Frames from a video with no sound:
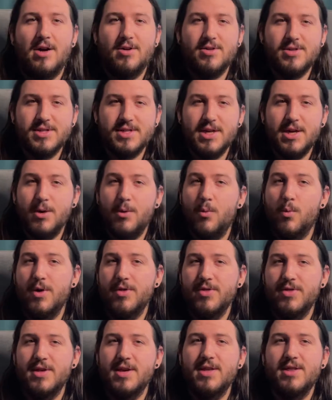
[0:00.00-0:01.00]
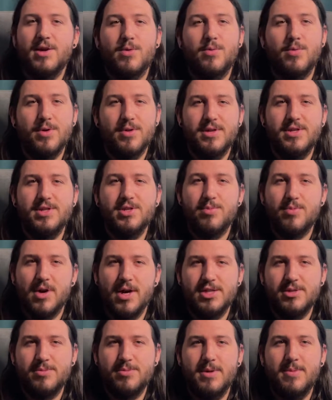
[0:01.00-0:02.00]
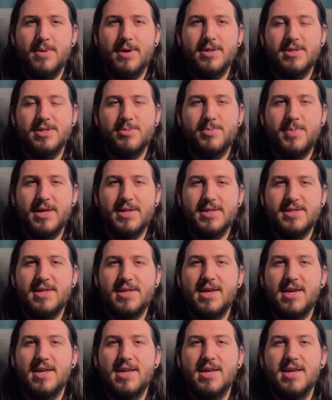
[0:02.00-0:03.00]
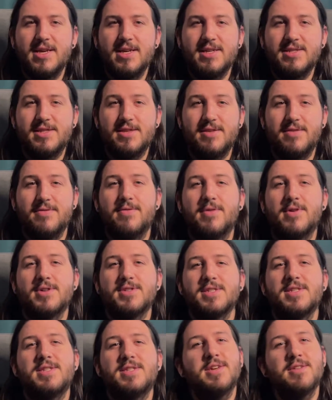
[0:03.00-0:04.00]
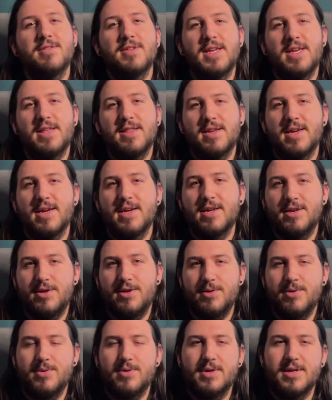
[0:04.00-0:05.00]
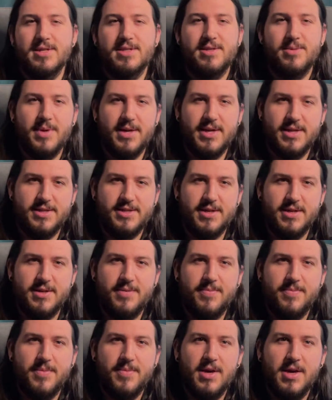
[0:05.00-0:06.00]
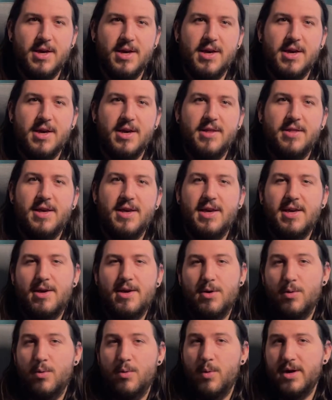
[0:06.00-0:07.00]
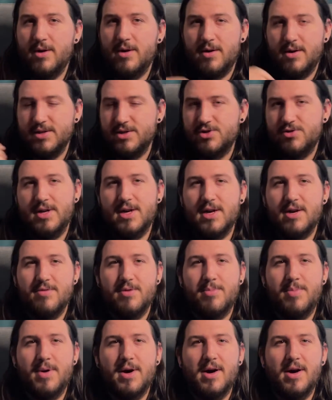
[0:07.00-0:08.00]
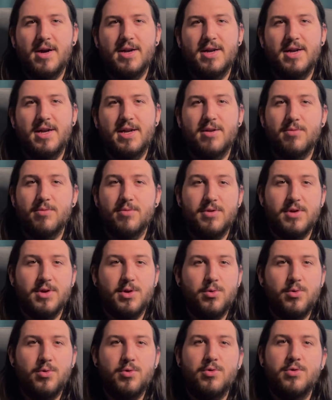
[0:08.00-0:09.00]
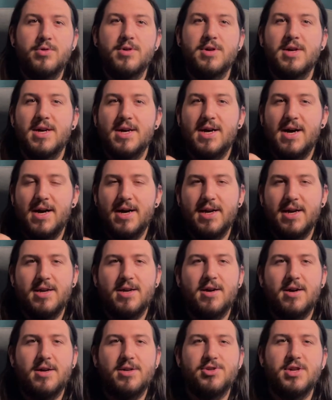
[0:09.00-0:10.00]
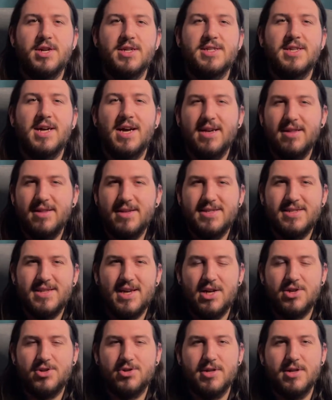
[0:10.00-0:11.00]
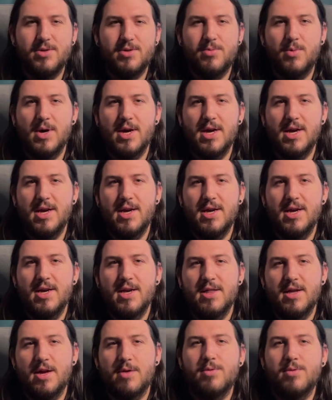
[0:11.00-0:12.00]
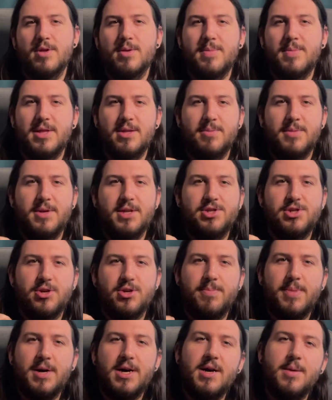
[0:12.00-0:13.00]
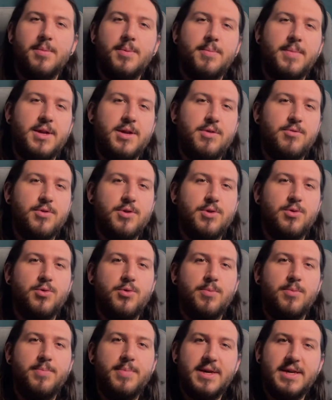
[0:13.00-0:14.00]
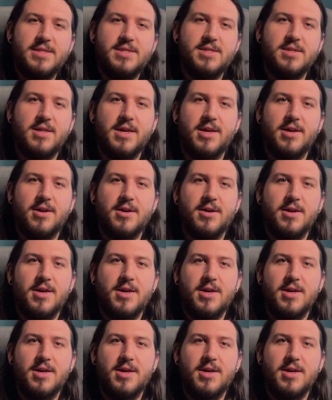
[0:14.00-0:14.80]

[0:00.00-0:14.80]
I'll say one thing that really surprised me about this paint set is the versatility that I could utilize the paints in. They went on straight out of the pot in a really cool, high contrast, highly saturated way that really made the miniature pop, made a really cool base layer,